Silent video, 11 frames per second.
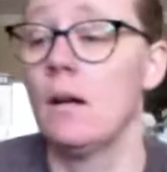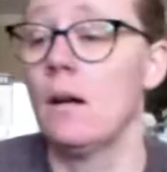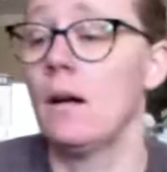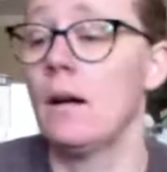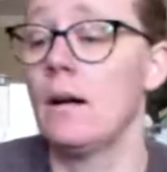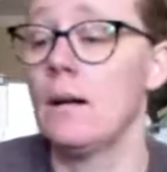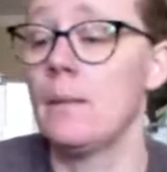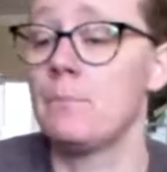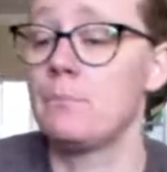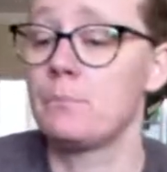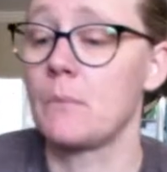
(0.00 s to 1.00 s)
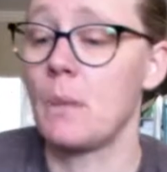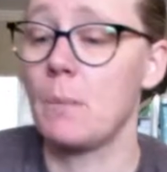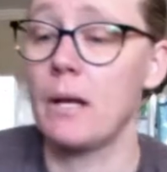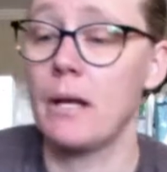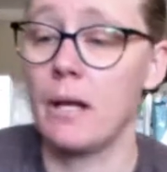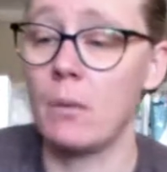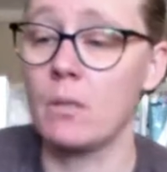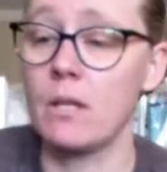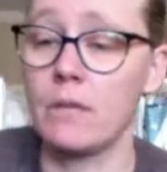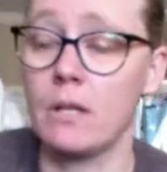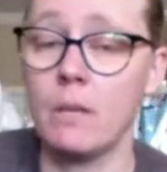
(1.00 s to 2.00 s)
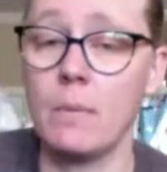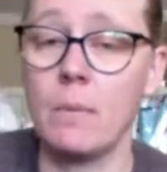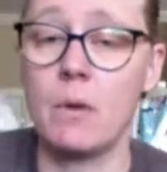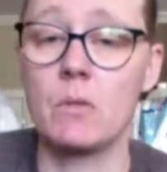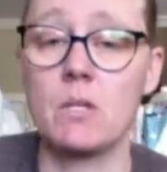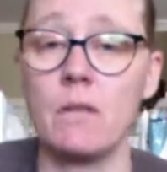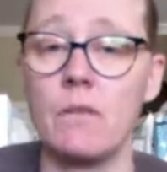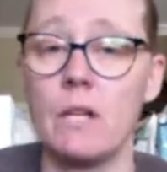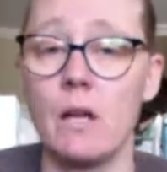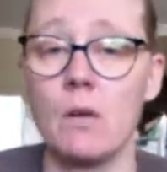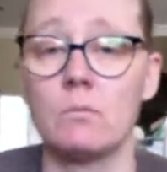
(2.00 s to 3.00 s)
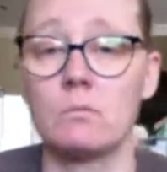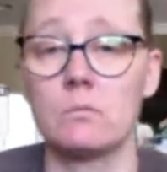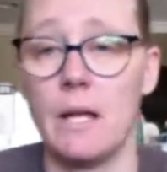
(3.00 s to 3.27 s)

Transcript: But I will definitely be posting a video,